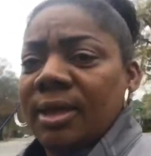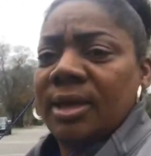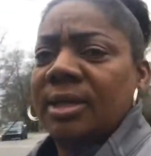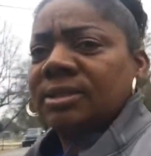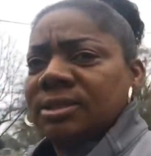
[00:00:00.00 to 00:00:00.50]

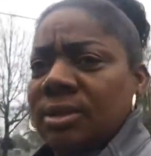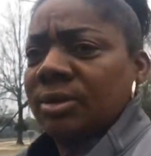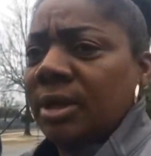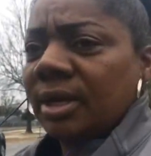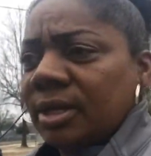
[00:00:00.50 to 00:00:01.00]
I said,
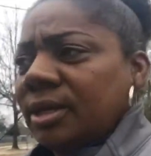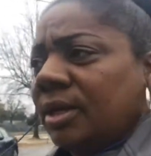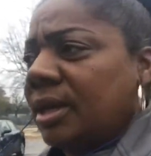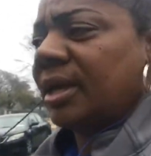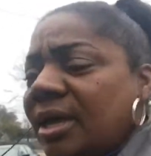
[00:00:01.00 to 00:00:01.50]
okay,
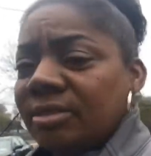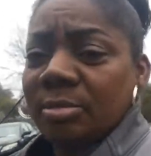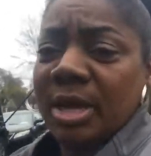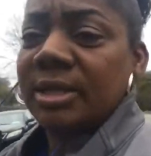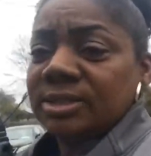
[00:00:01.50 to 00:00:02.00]
I got the
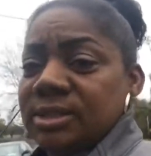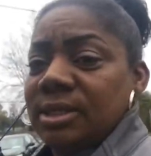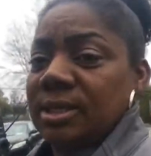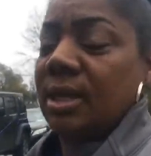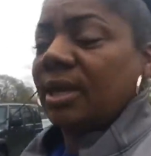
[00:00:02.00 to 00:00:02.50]

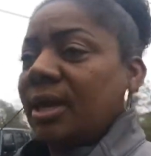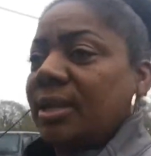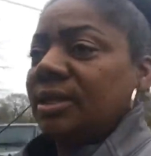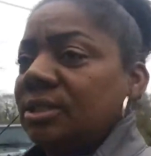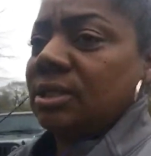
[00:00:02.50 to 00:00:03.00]
medicine. I
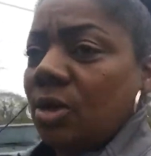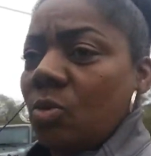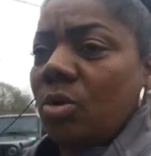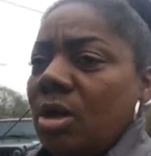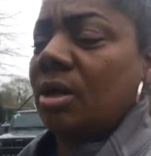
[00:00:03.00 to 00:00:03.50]
need to go
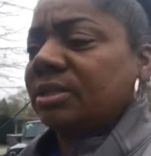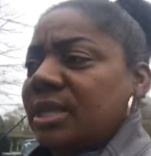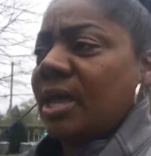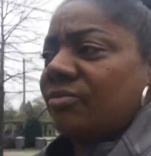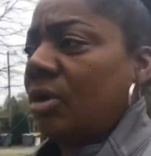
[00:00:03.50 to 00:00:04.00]
walk
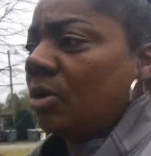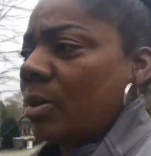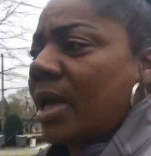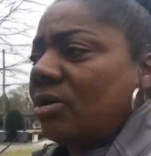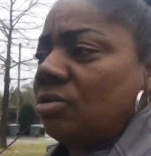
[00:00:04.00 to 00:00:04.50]
because I have a whole
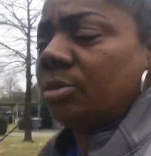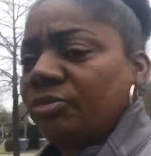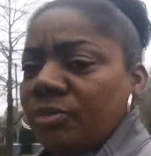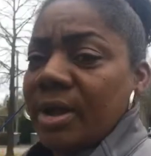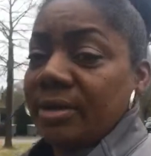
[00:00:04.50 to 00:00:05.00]
hour
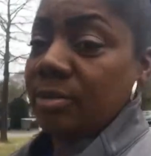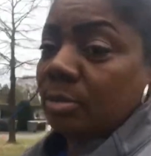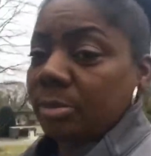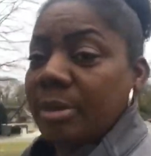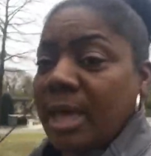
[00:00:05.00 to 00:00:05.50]
before I have to
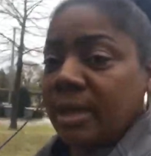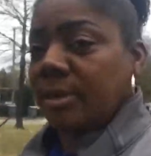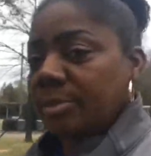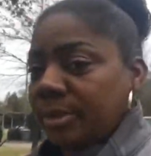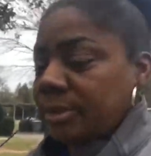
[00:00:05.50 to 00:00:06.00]
be back
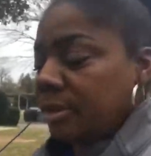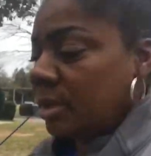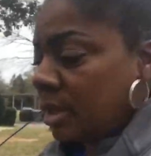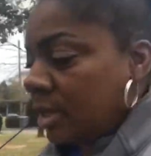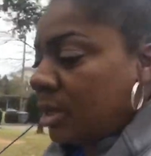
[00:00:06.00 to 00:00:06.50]
up here
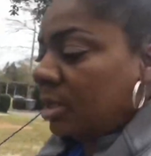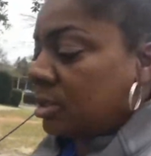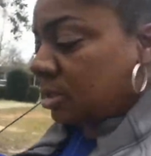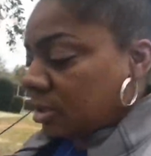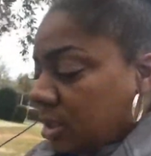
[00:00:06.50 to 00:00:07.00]

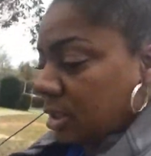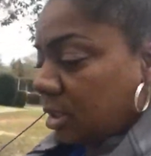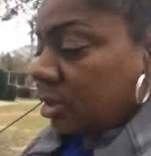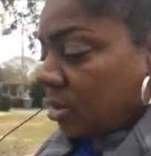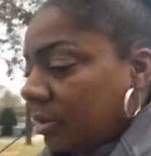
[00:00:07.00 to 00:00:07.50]
to
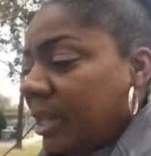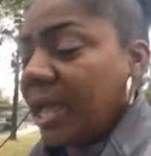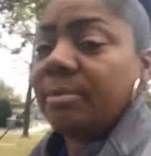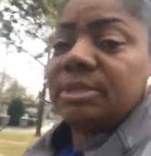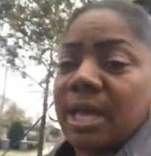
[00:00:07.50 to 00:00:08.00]
get her
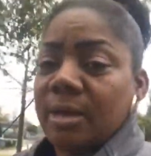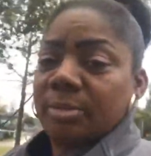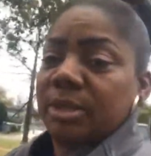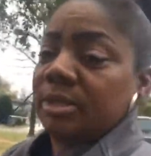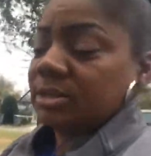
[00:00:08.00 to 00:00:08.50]
laptop
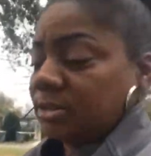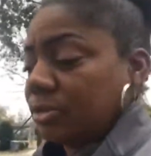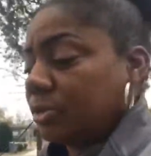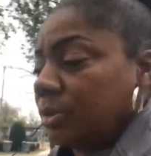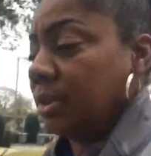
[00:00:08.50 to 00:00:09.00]
because they're
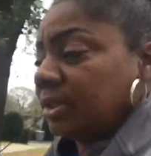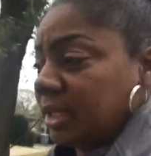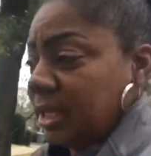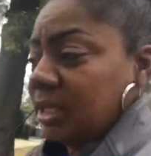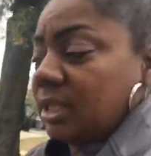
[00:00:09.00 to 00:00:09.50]
doing
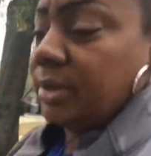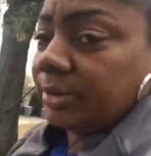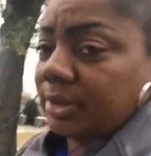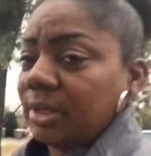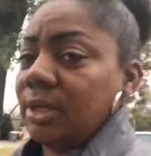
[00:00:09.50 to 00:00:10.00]
the
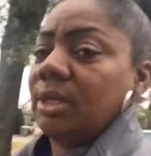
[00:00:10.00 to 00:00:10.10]
e-learning.